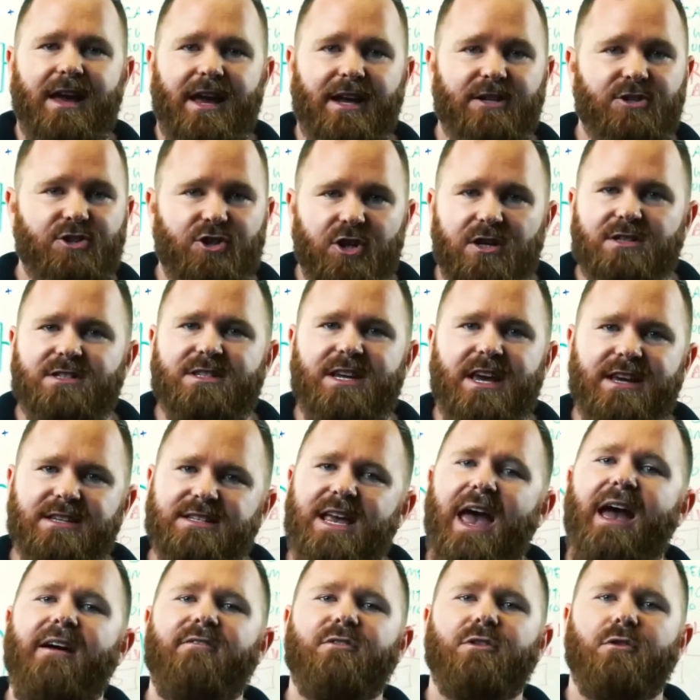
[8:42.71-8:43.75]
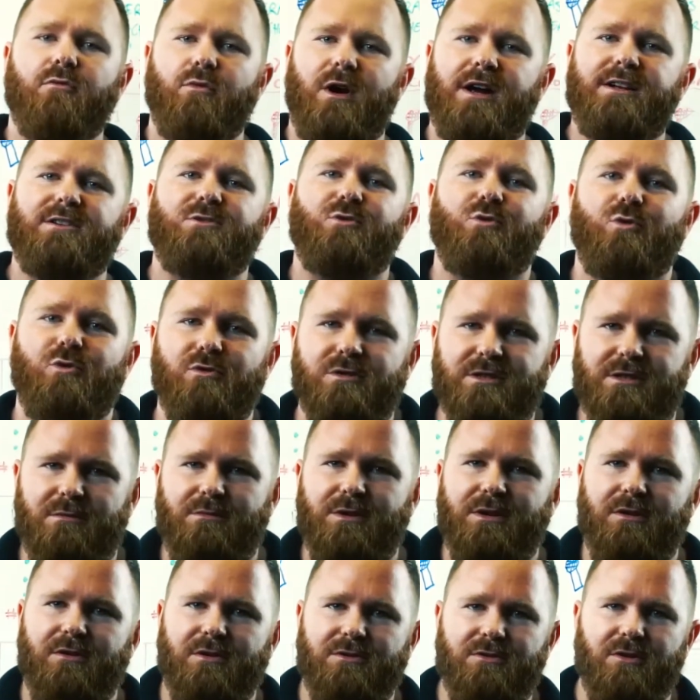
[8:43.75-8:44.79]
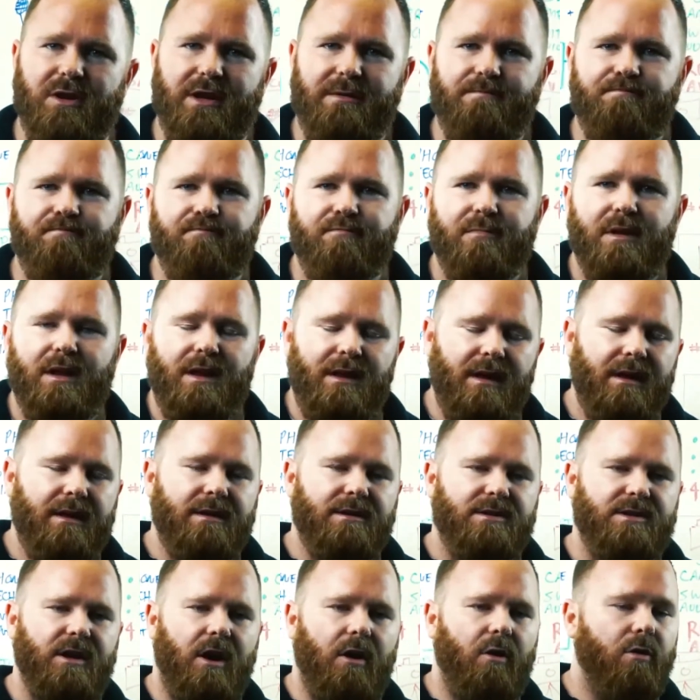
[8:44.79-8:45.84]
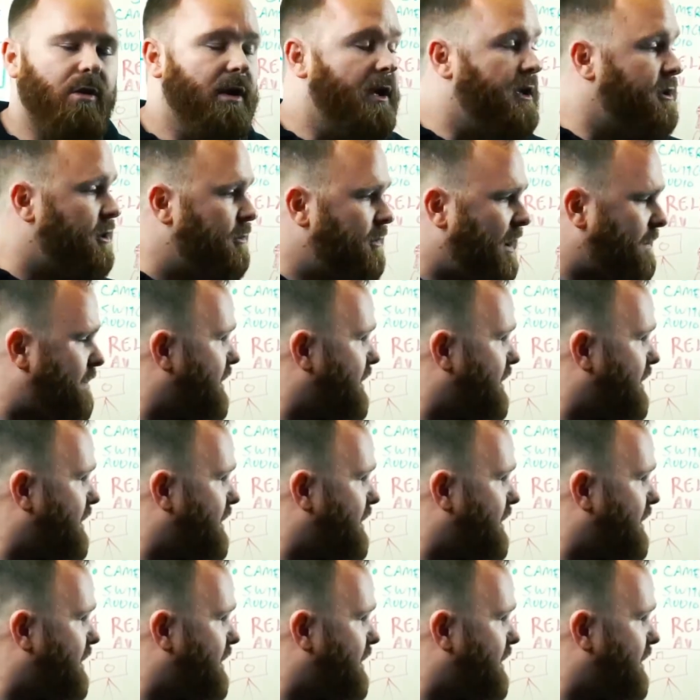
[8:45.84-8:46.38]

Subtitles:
It just takes having the right tools to be able to do it. So you